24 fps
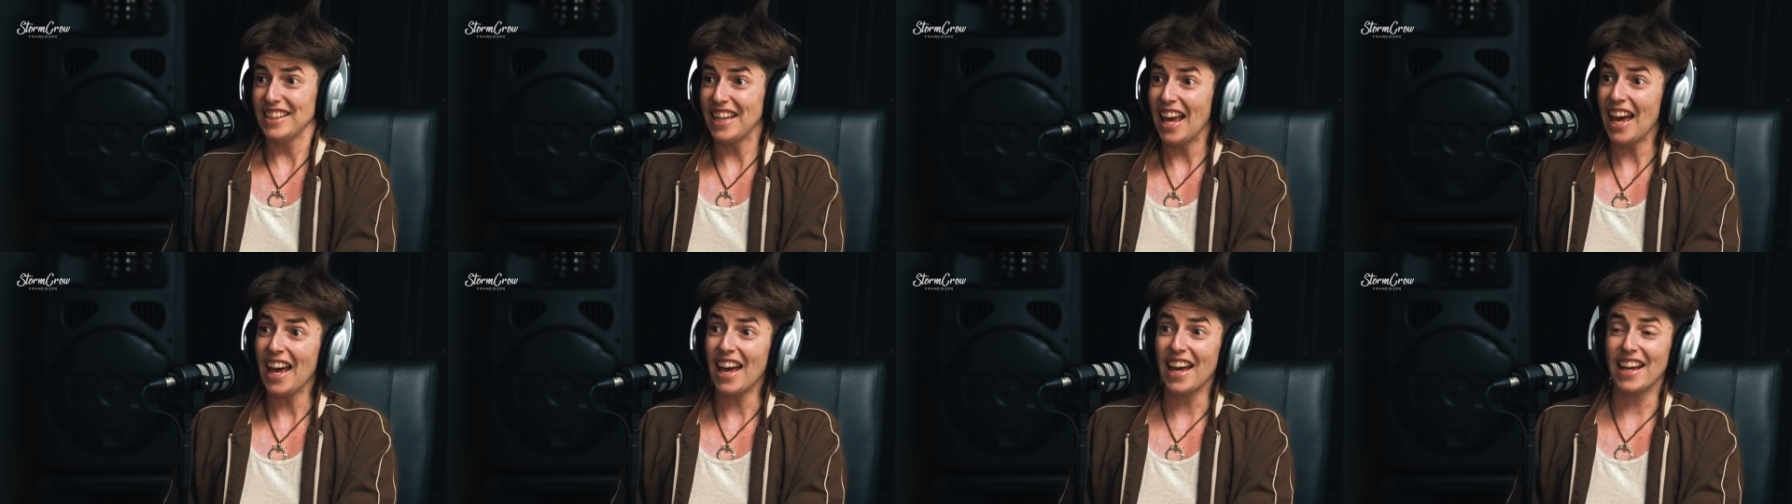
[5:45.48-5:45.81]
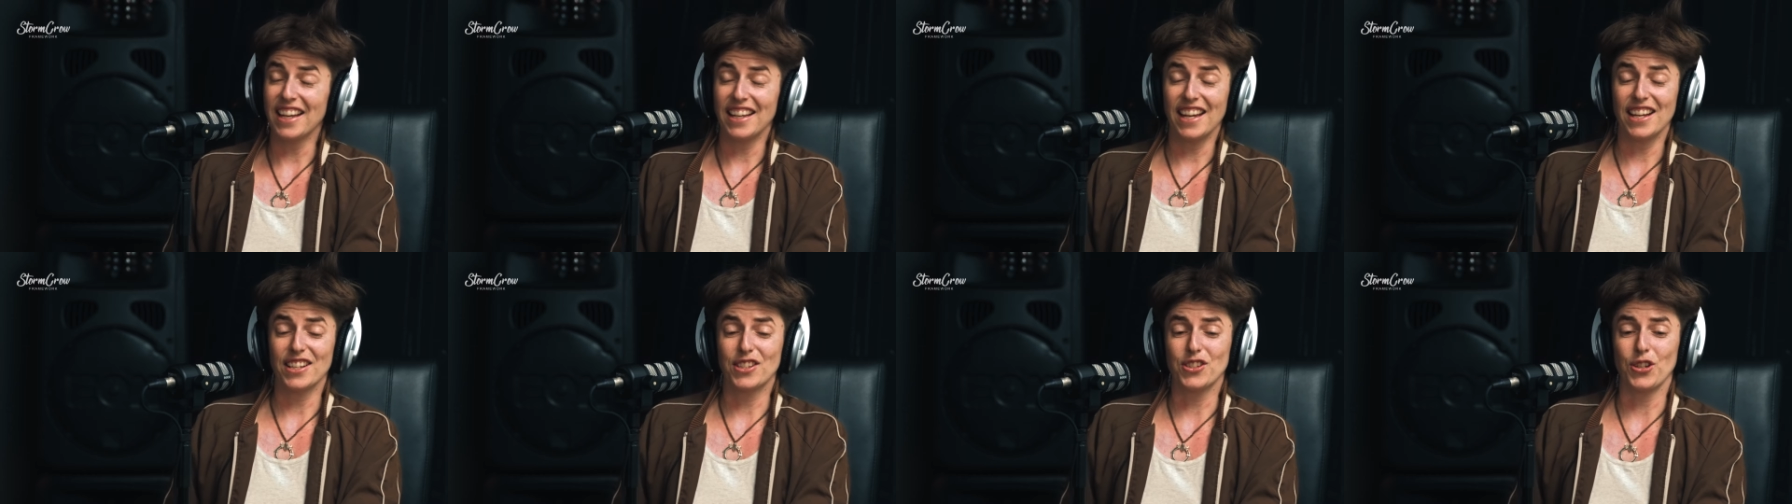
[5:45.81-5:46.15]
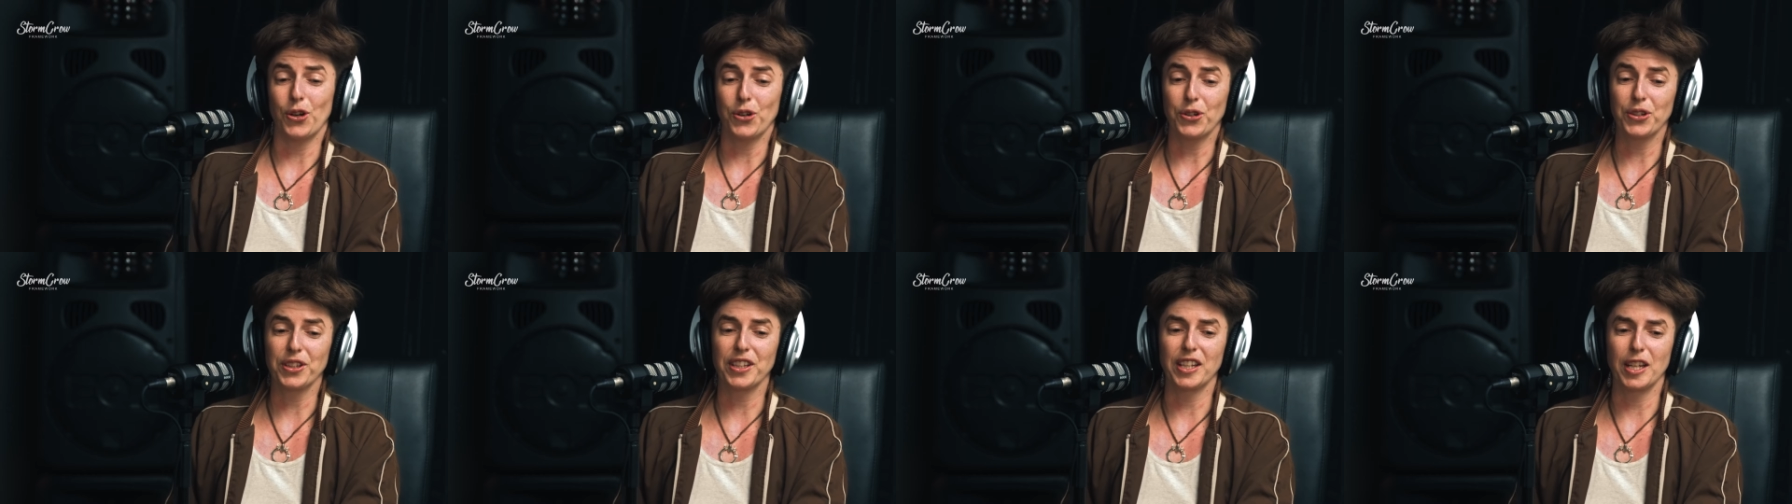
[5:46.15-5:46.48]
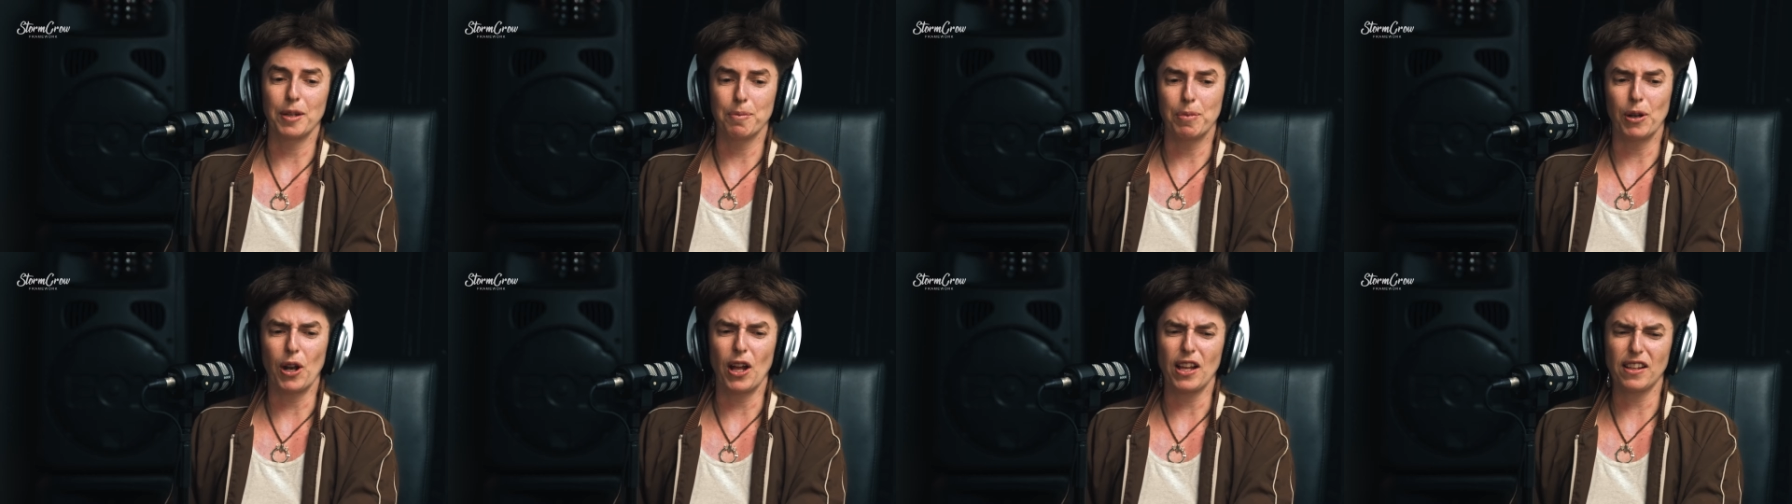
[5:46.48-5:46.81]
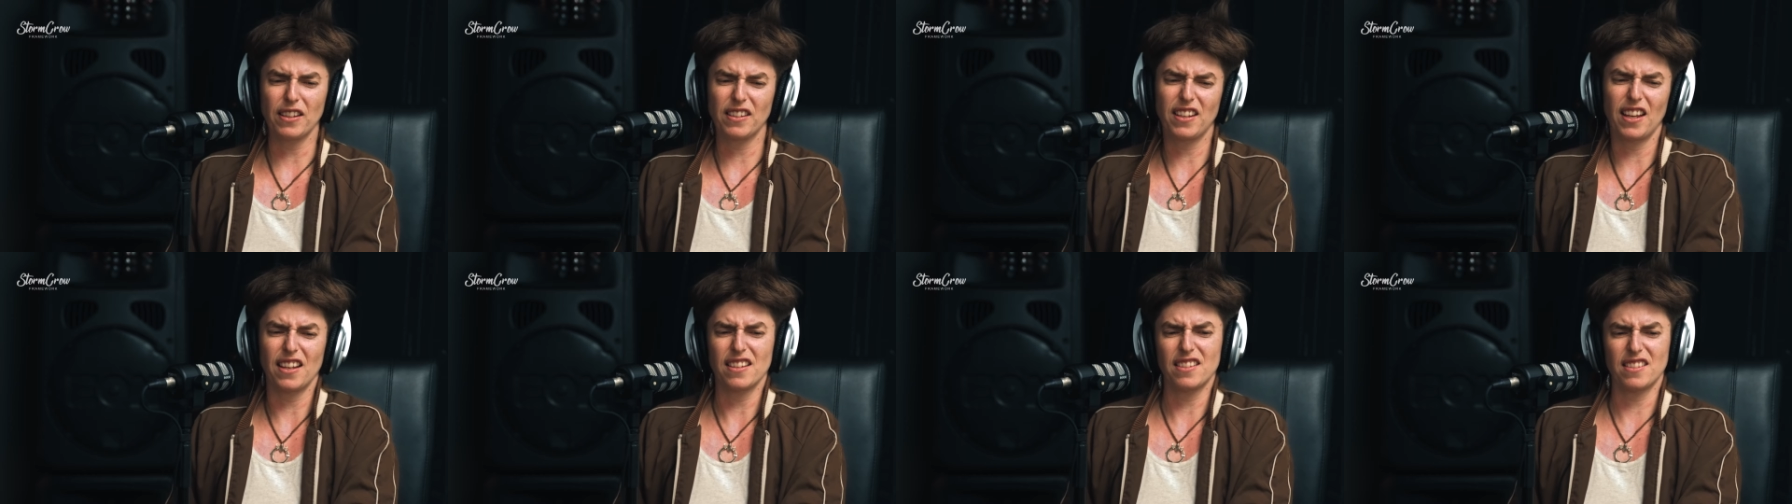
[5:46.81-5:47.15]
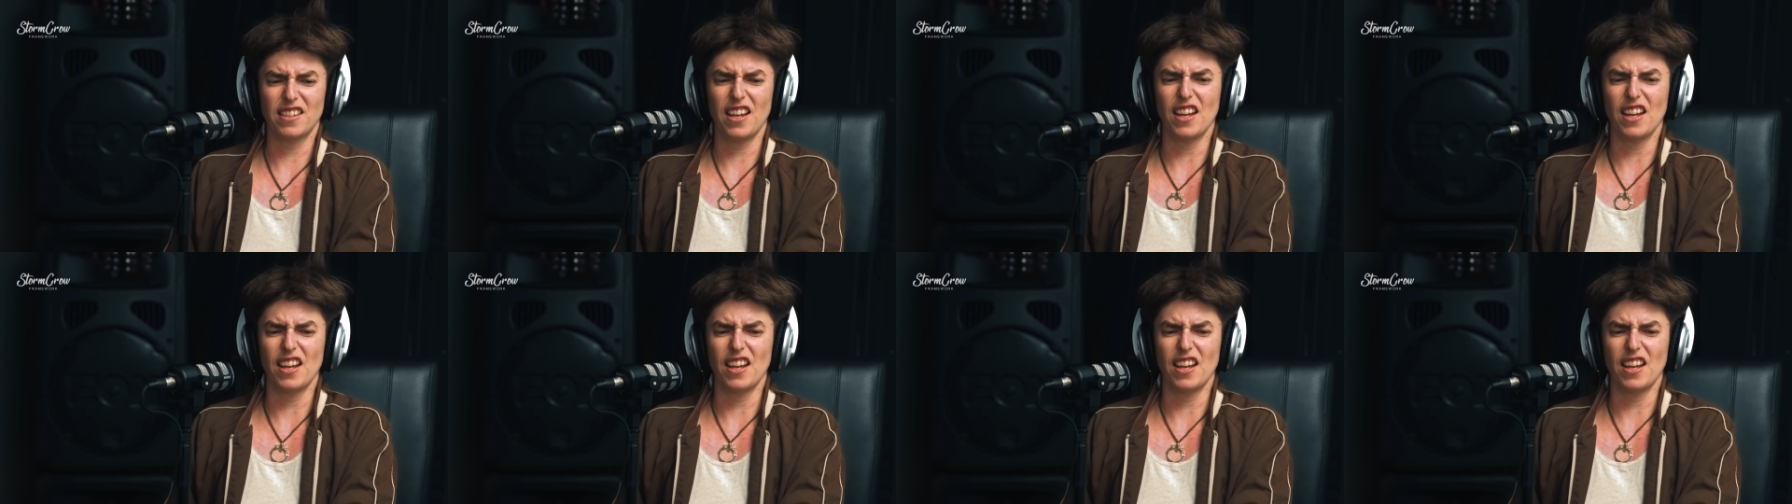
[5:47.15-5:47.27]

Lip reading: Yeah, totally. But I guess,